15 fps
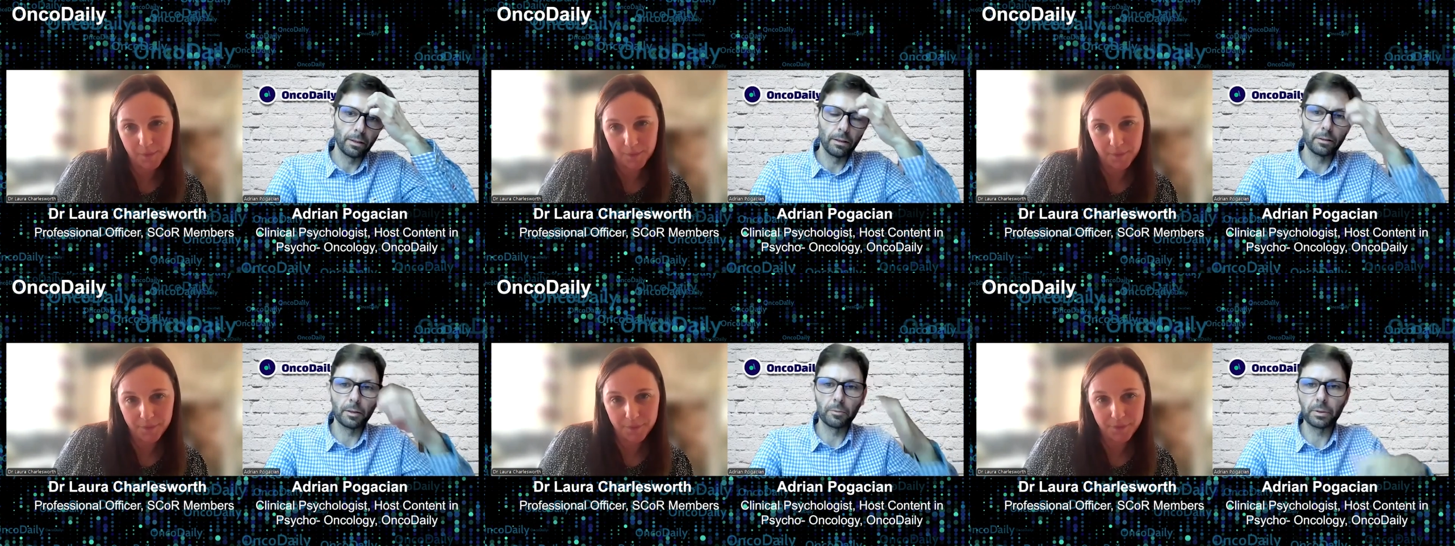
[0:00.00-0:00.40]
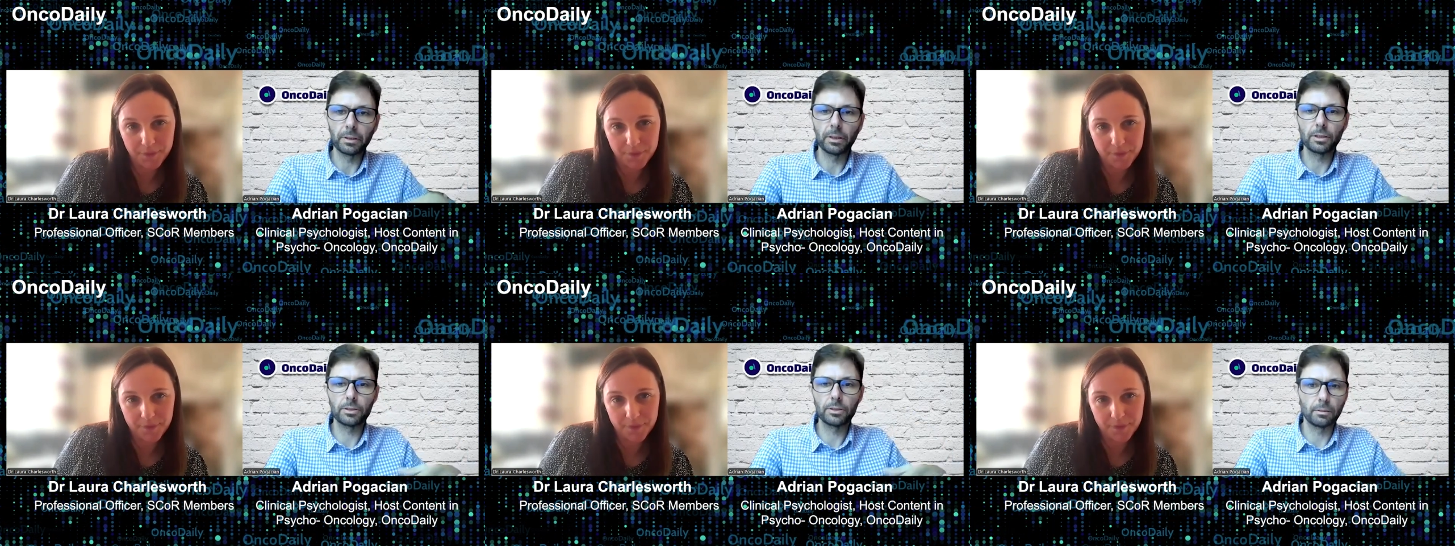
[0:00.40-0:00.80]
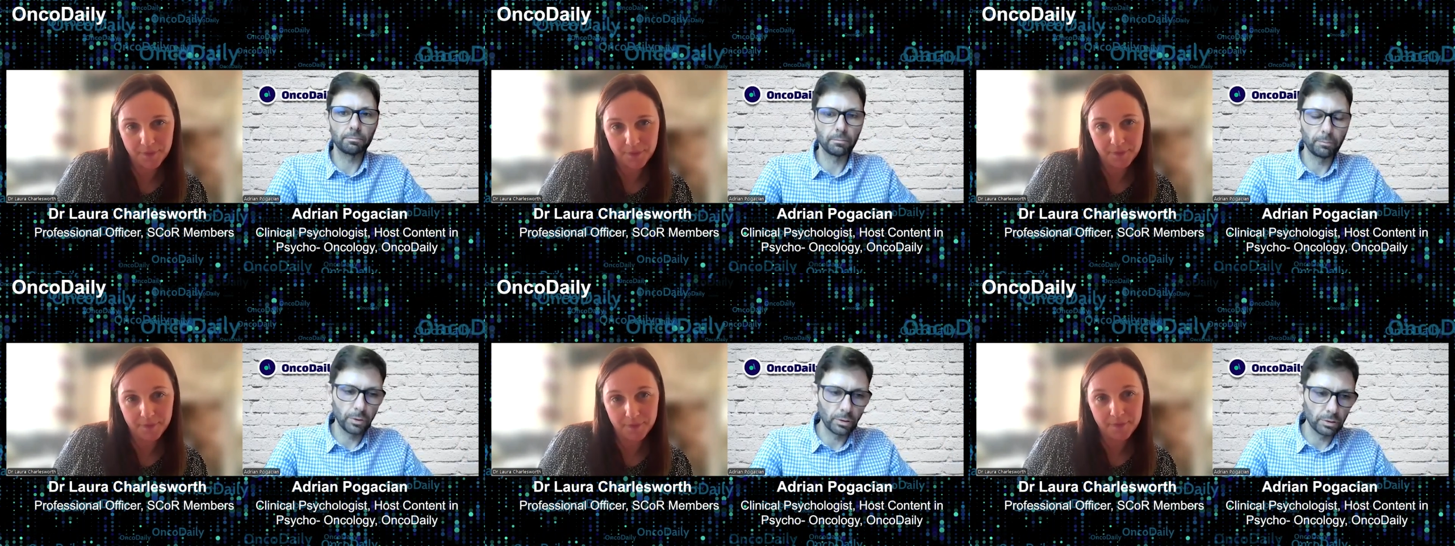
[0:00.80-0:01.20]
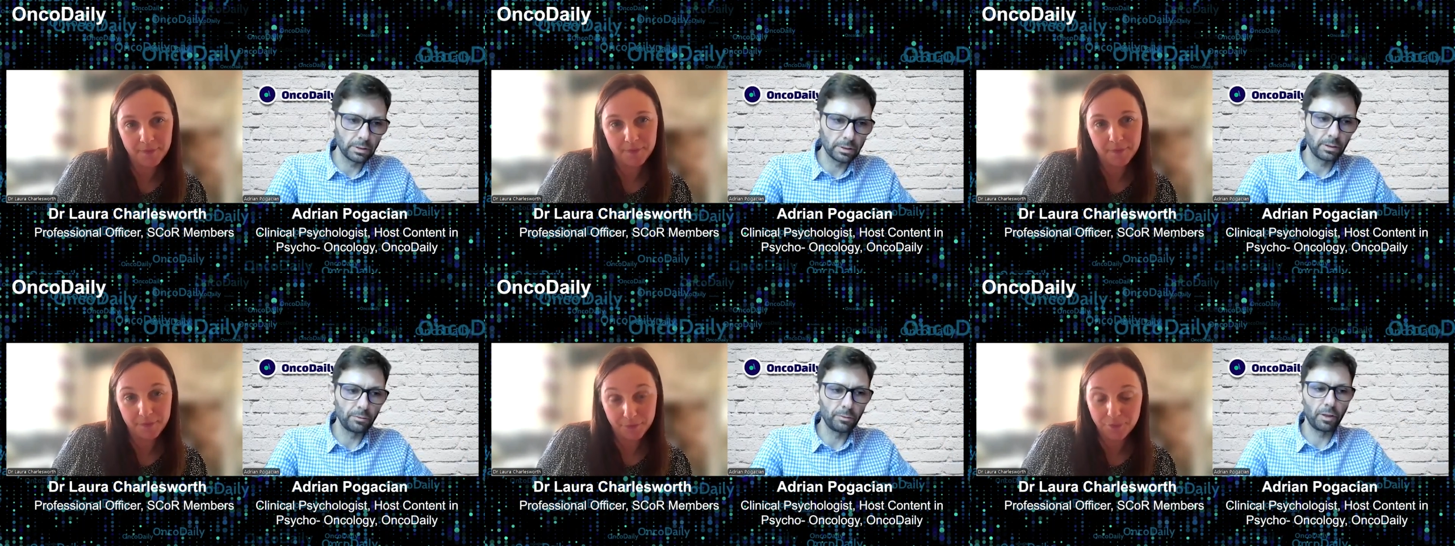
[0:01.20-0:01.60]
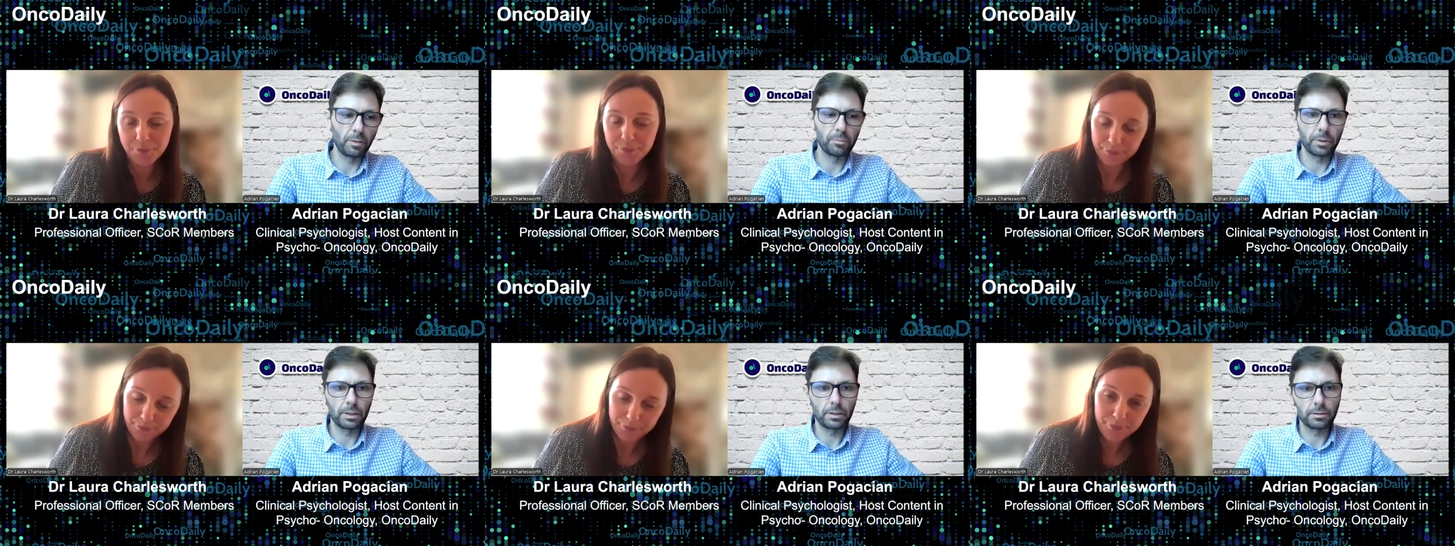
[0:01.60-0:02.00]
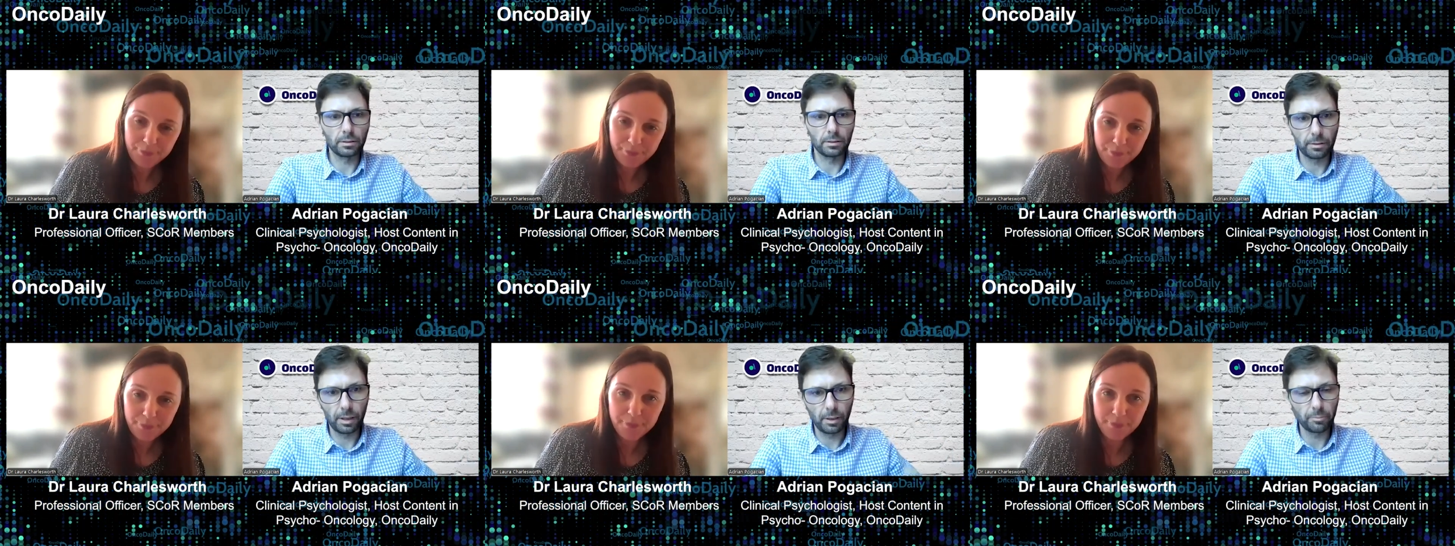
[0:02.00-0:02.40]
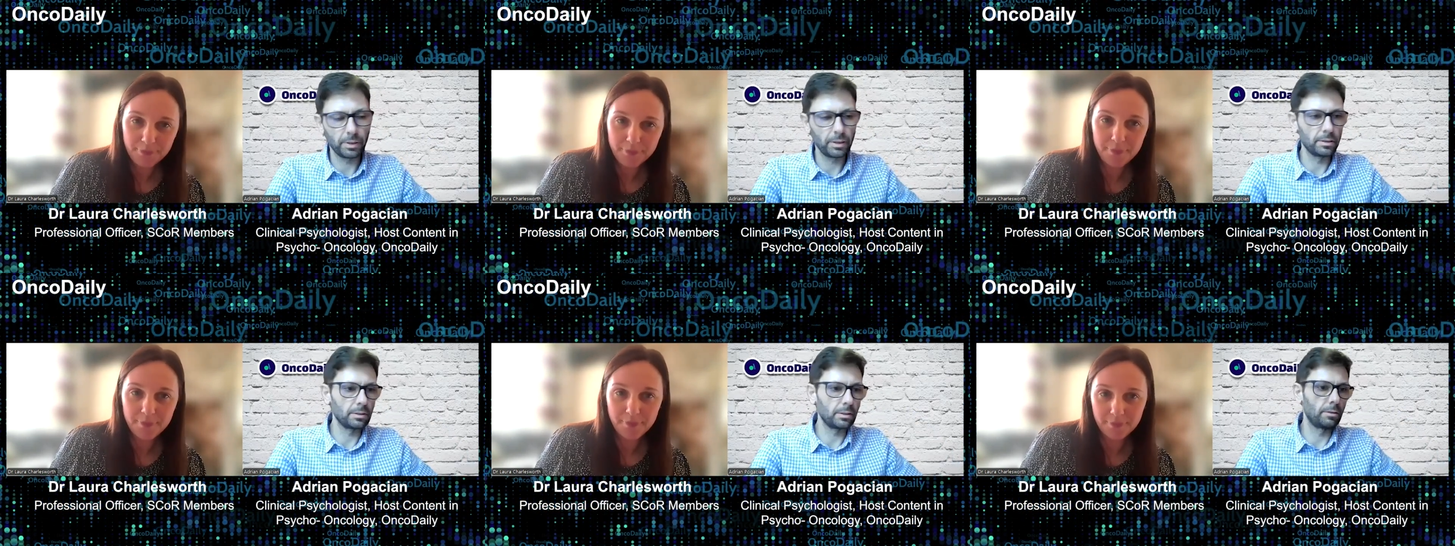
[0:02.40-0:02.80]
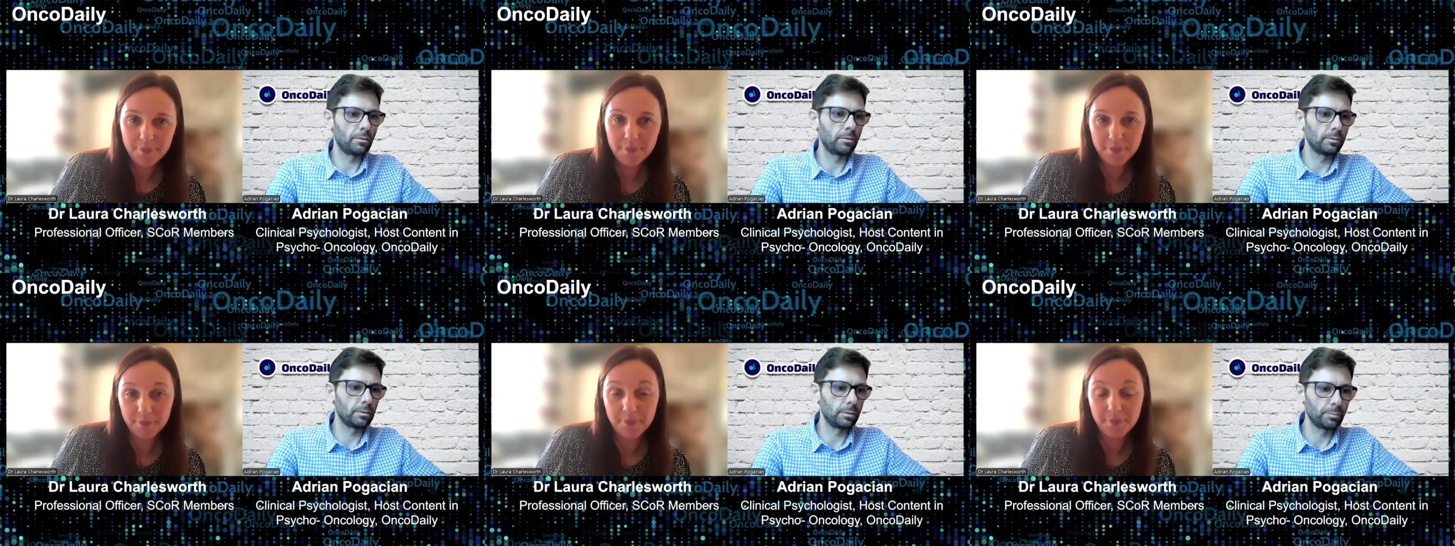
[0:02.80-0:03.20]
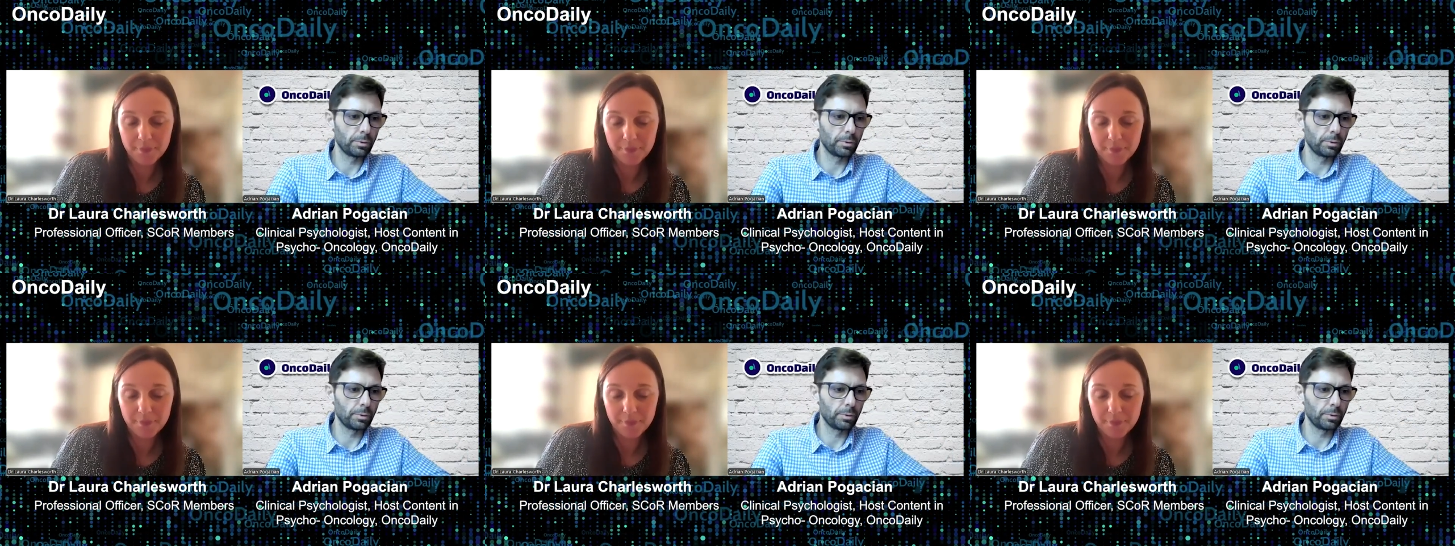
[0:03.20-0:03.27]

Speaker 1: interpretation: positive reappraisal, reappraisal on the